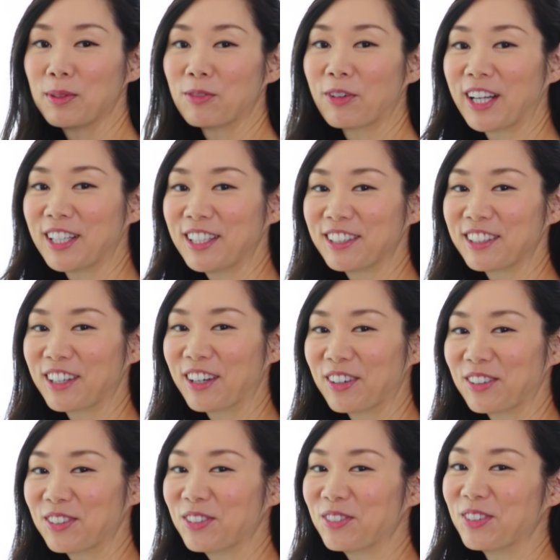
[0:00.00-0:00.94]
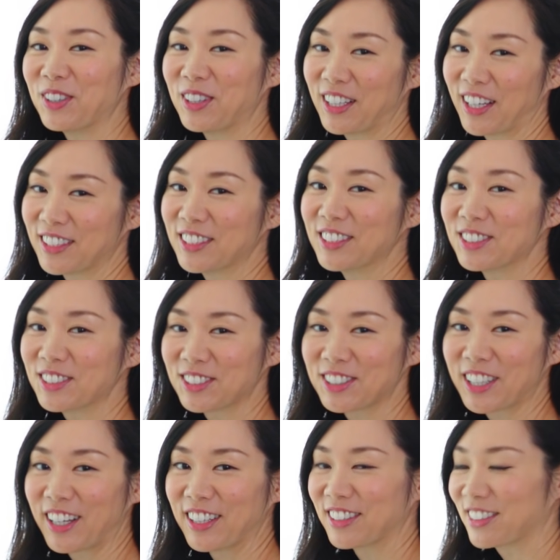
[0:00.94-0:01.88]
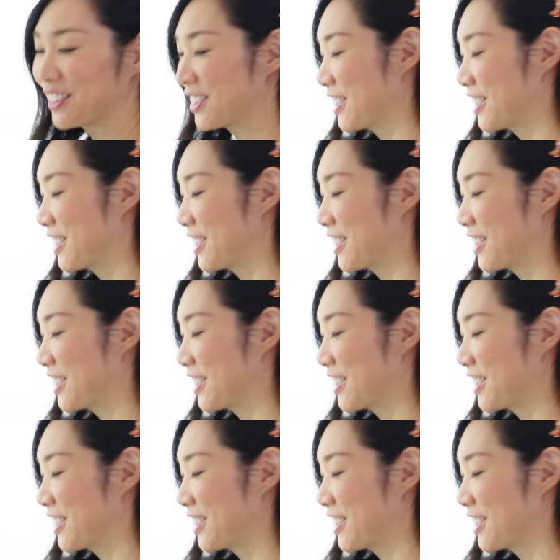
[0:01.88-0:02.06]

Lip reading: be ready to go when the onions are done.